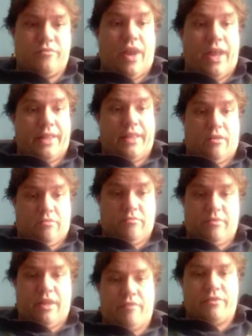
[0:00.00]
right now
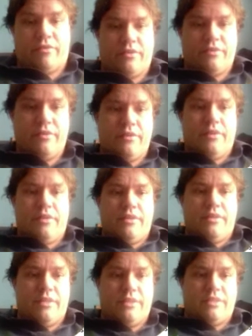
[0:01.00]
after
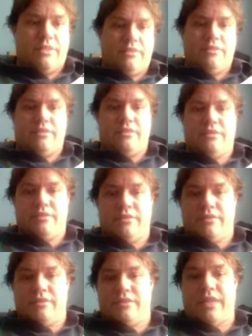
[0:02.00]
the
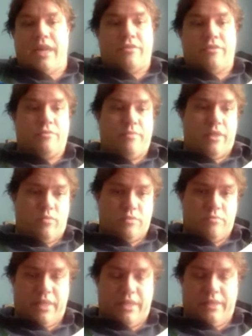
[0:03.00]
second spade
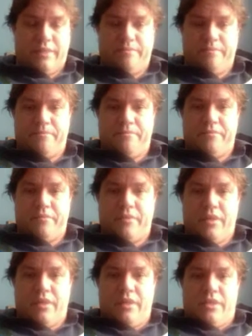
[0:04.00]
was played.
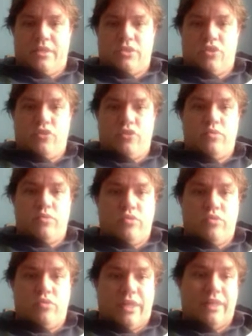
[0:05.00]
So you
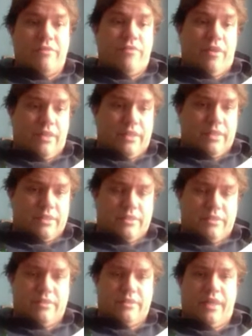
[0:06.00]
will lose at the very
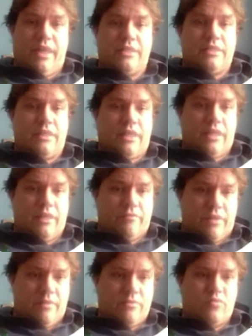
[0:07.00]
least ace and king
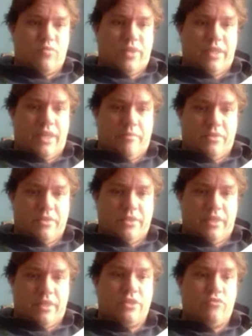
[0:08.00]
of clubs, 1
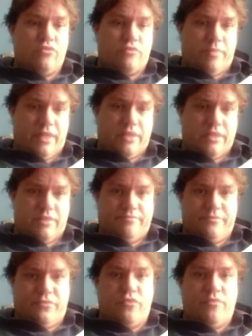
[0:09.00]
diamond, and 2 spades.
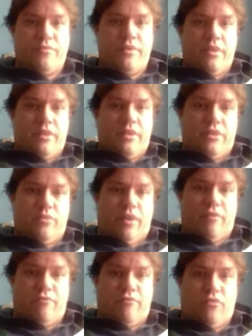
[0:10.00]
You
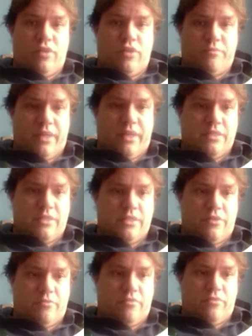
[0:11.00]
have 4 spades
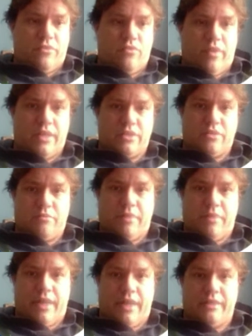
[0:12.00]
in your 2 hands
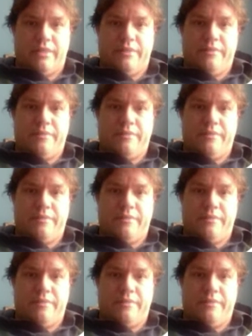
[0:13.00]
combined,